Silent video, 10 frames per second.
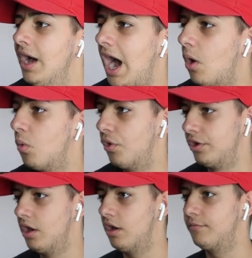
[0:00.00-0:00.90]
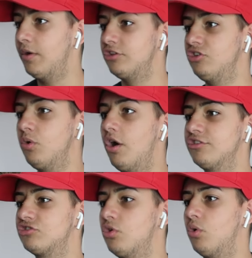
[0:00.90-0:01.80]
How on earth? Wait, new
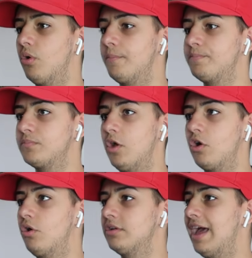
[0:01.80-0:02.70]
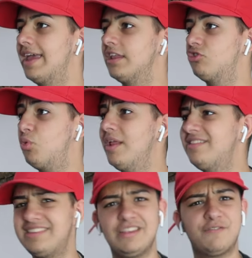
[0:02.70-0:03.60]
high score. I got an A.
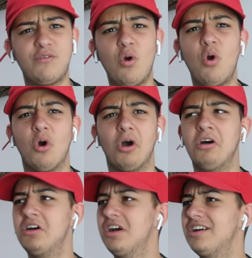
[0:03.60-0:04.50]
24!